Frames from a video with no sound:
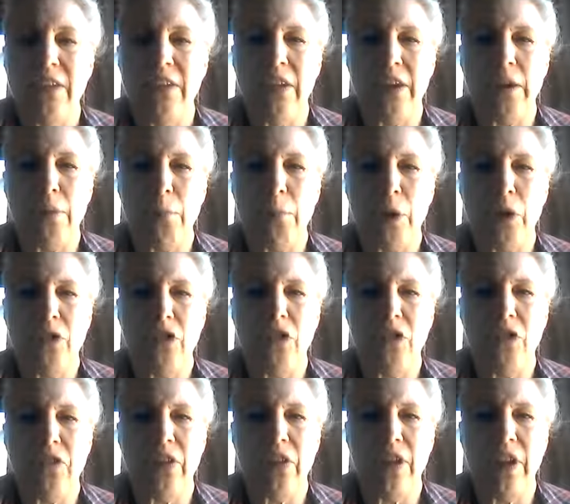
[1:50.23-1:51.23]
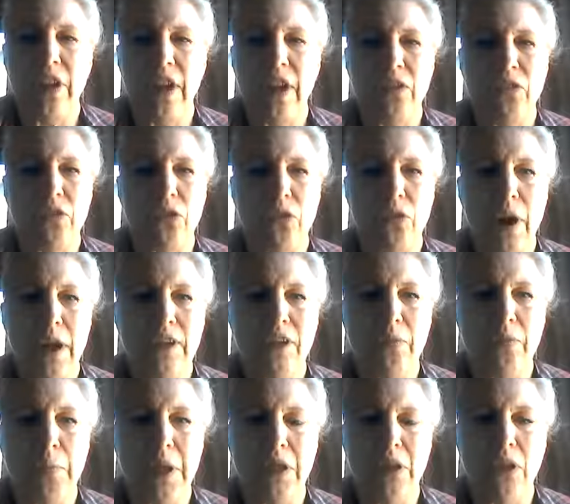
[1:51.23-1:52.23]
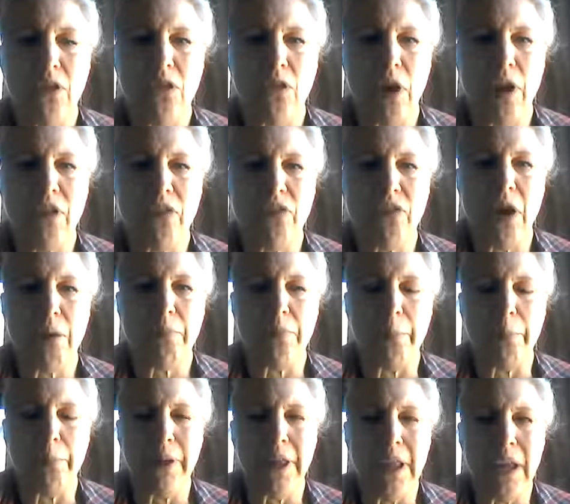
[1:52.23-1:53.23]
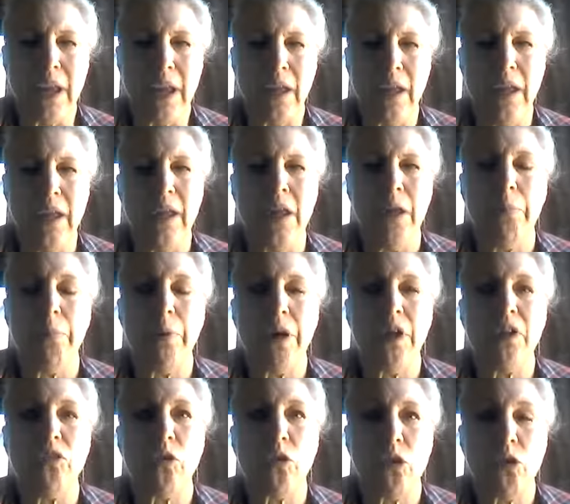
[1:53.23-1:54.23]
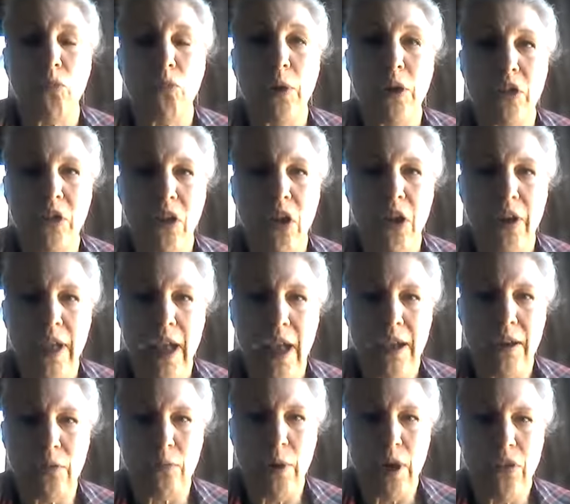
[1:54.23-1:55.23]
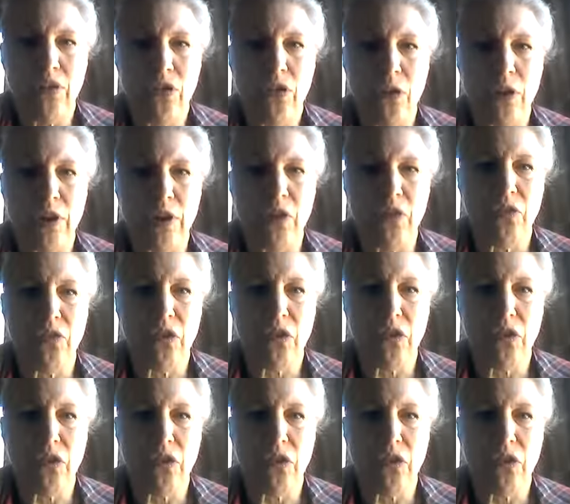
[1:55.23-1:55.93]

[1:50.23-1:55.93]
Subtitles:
they did an emergency hysterectomy to try to stop the bleeding. But Doris went to cardiac arrest during the